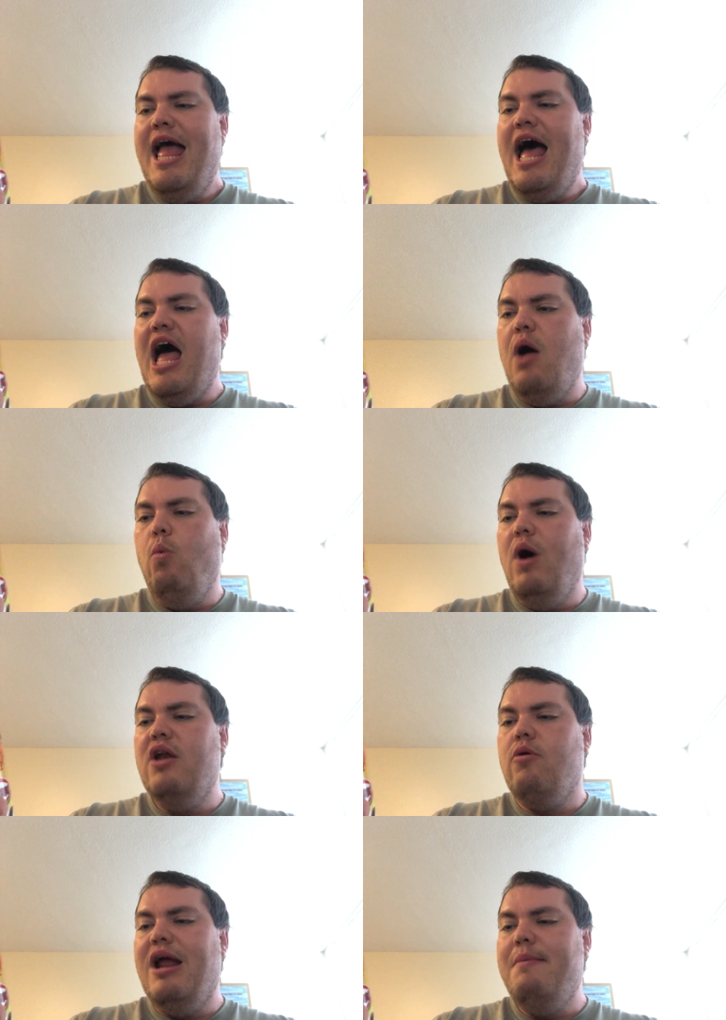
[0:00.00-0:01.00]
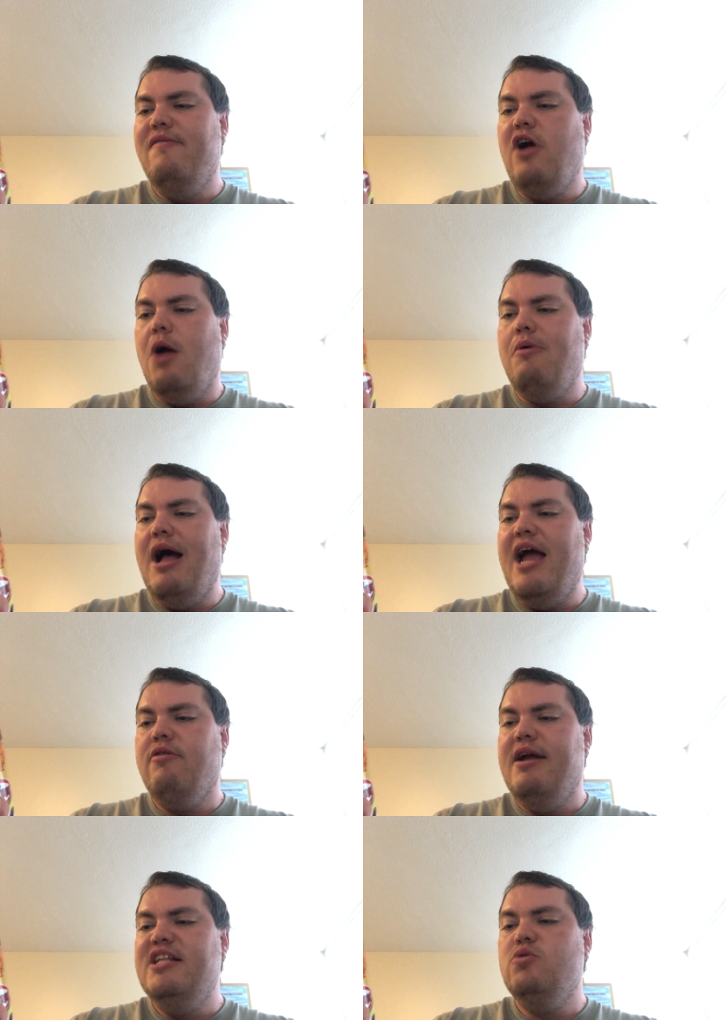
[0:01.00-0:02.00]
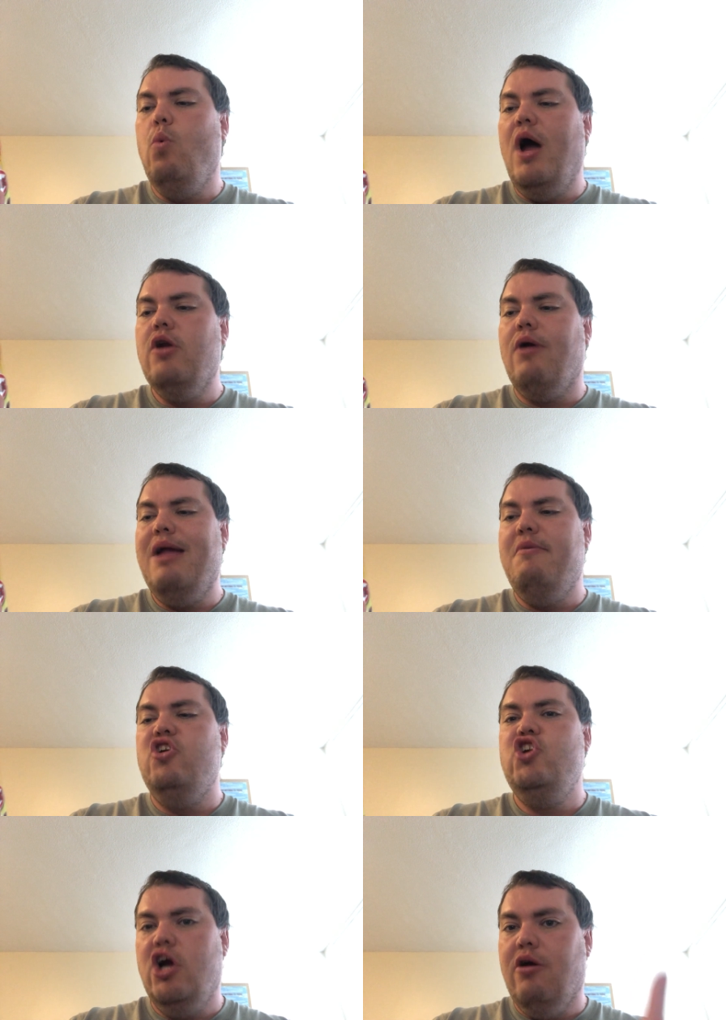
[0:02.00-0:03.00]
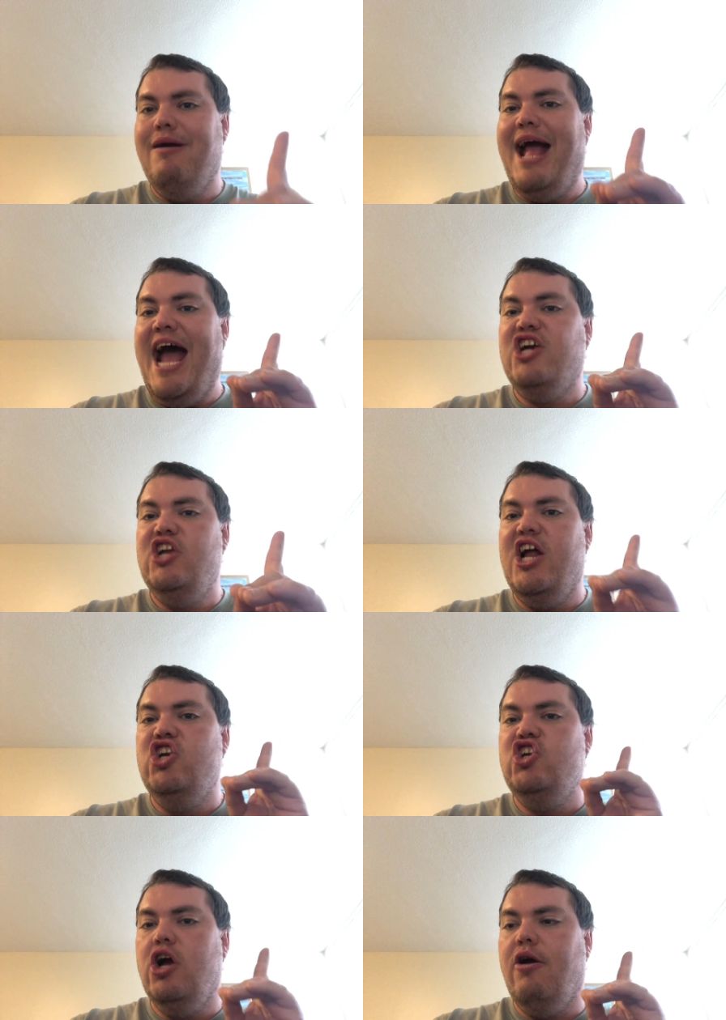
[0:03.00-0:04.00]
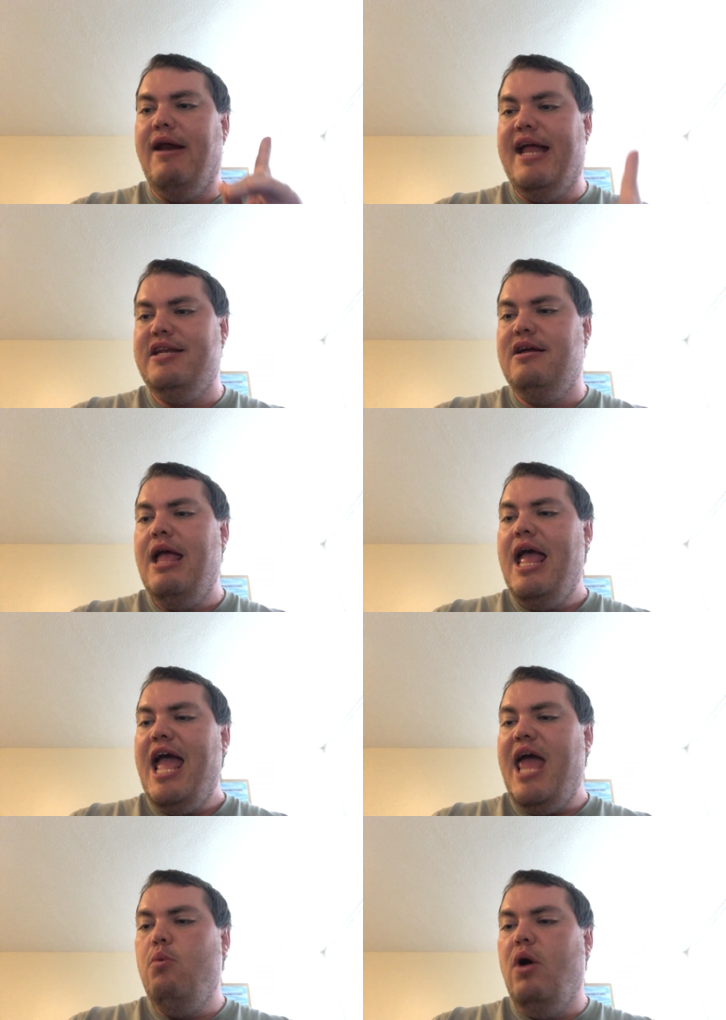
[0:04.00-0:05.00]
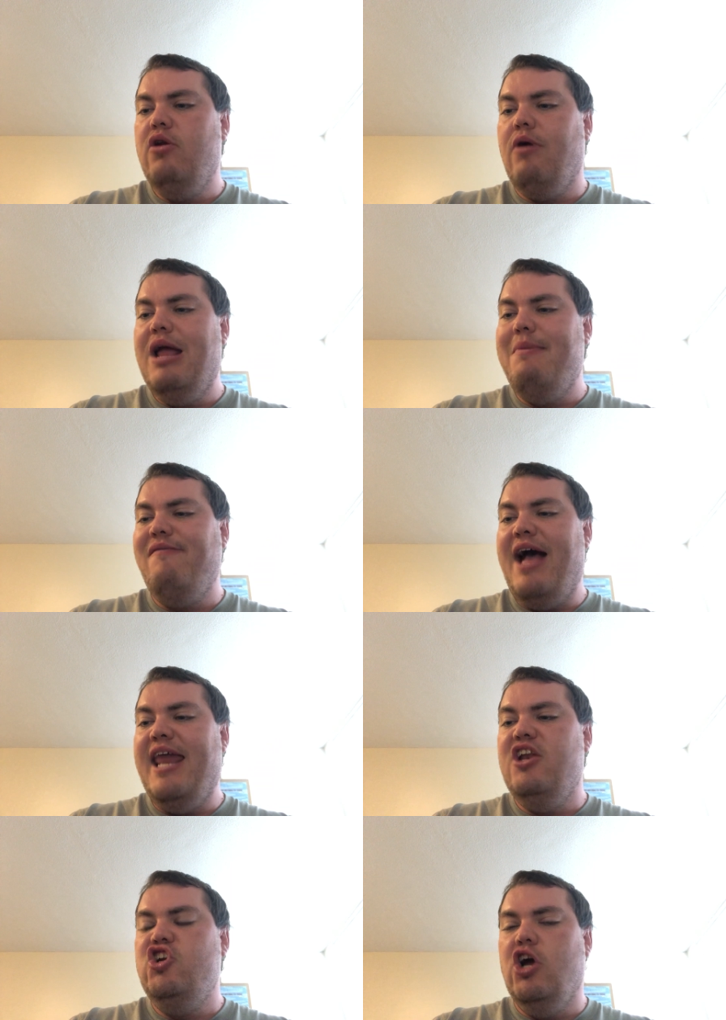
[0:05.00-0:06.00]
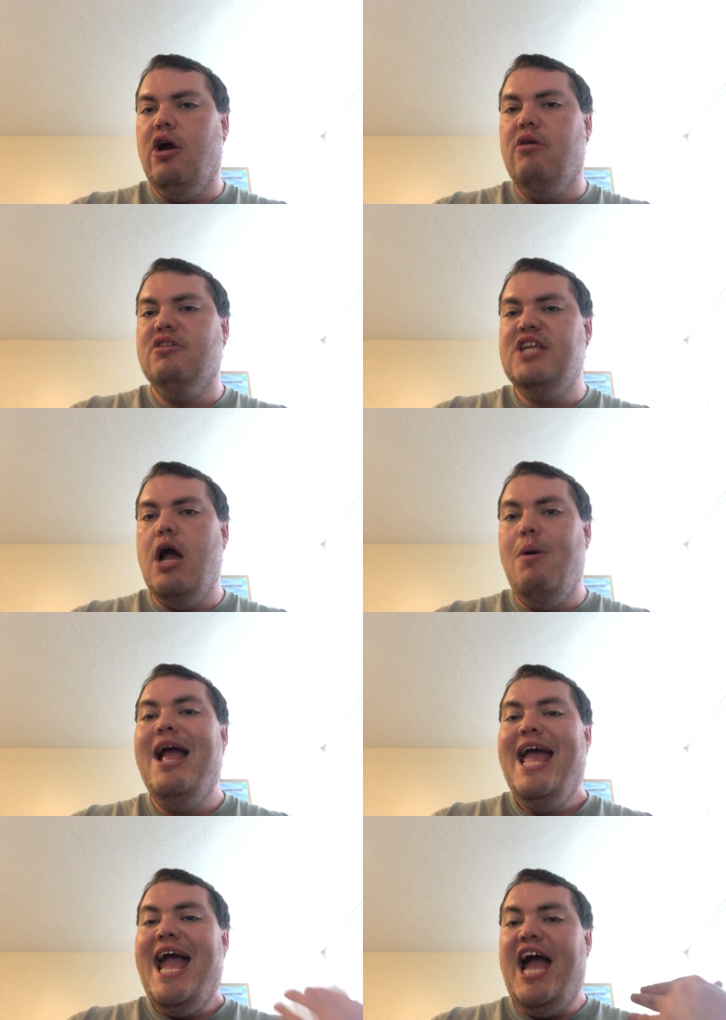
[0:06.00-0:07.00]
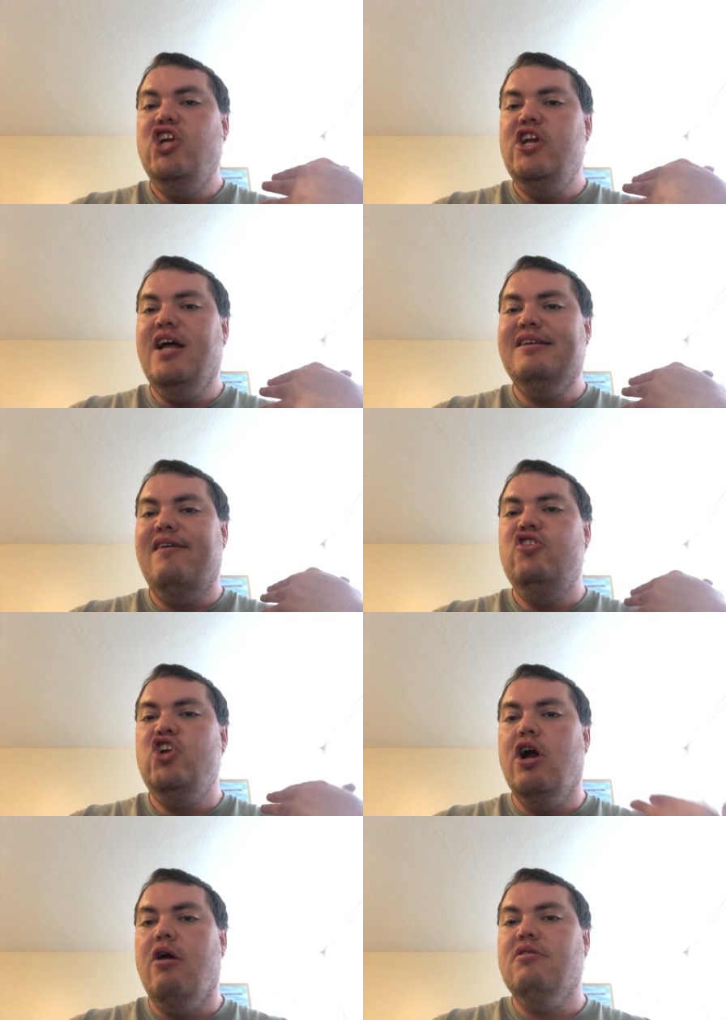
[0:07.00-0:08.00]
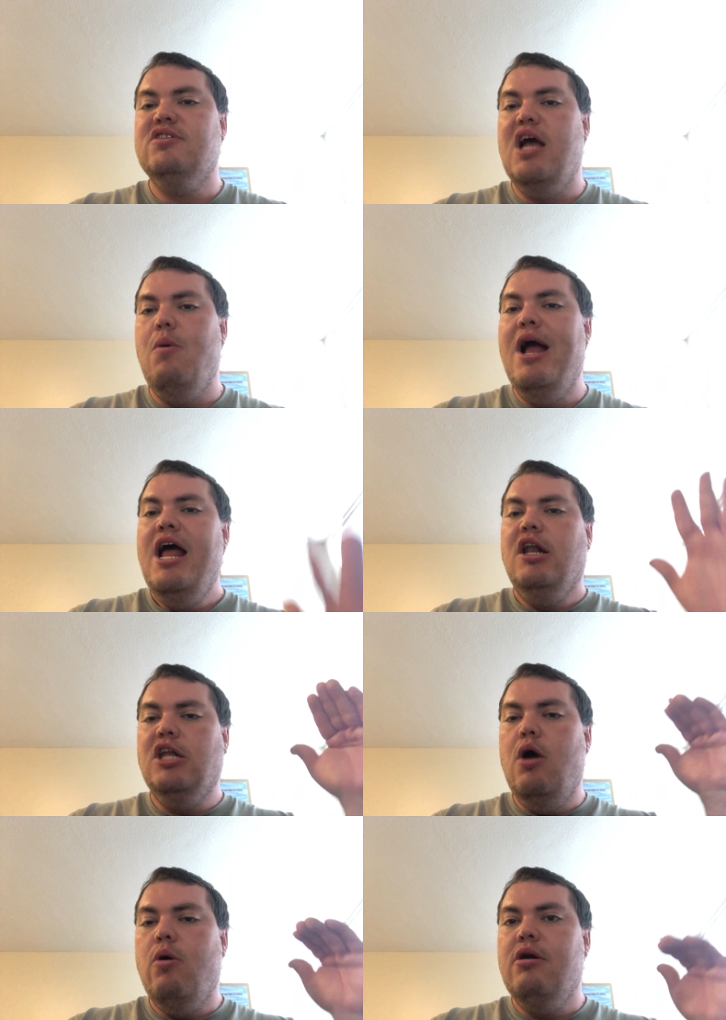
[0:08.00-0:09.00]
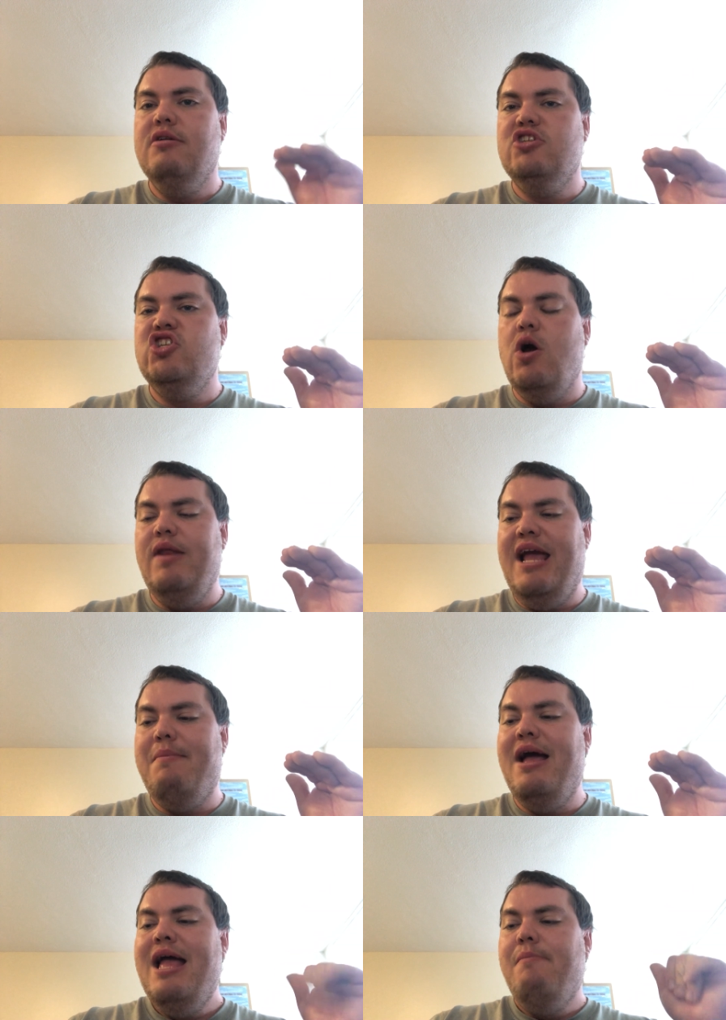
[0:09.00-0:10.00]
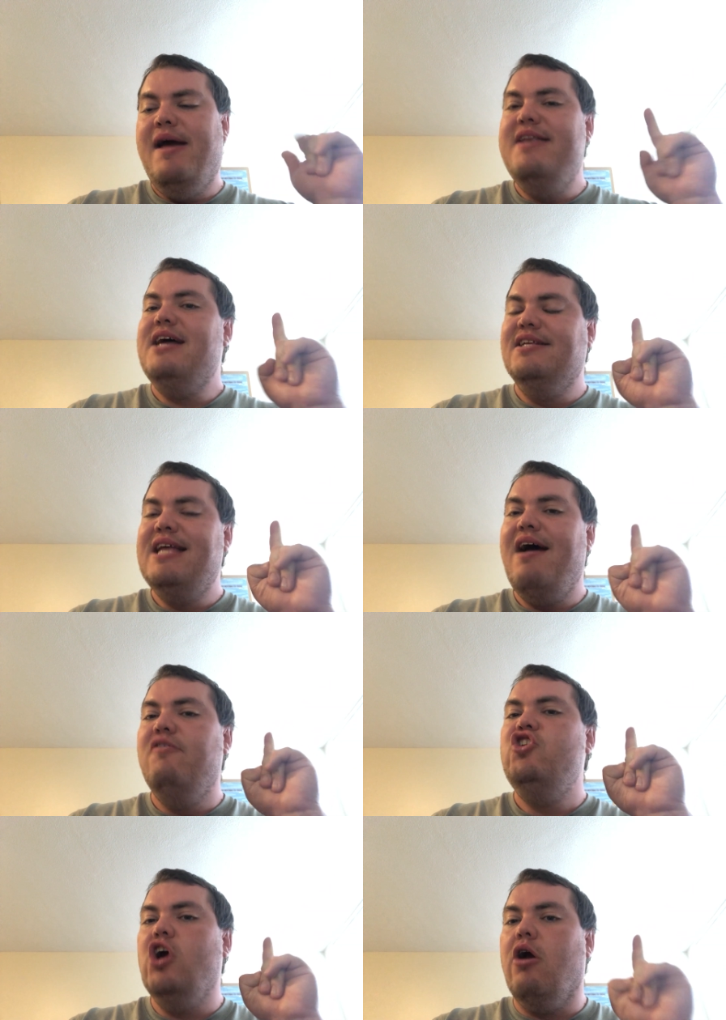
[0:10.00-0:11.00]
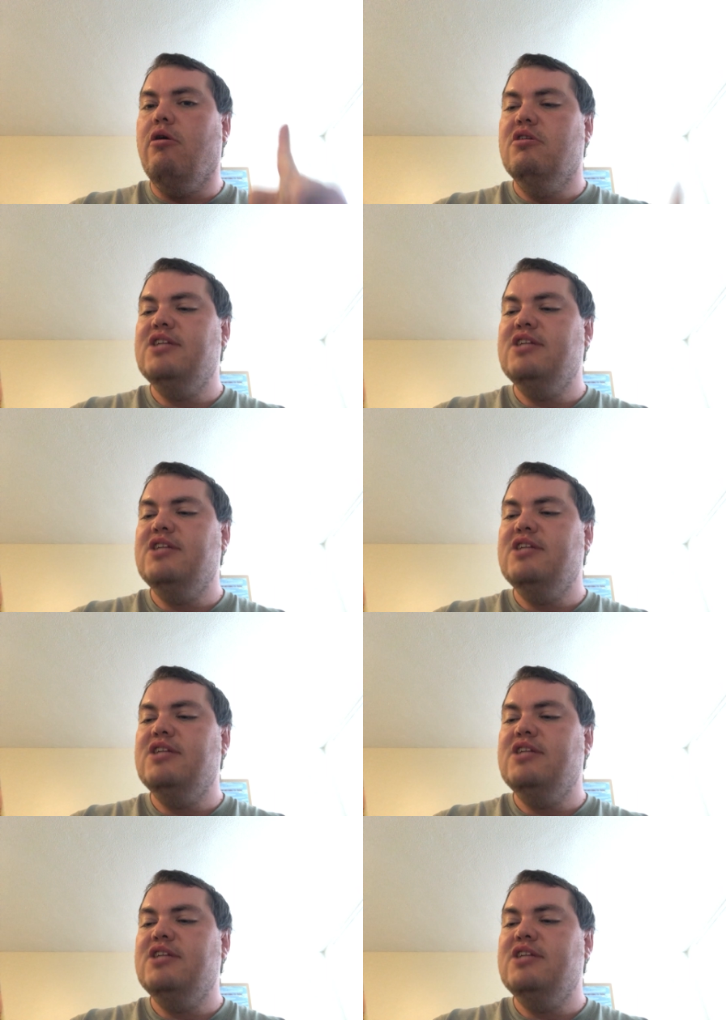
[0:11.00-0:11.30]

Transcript: Uh, one gram of carbohydrates, one gram of sugar, it actually has sugar in it, and one gram of added sugar. So it actually does have sugar. So lower in sodium, but it does have sugar.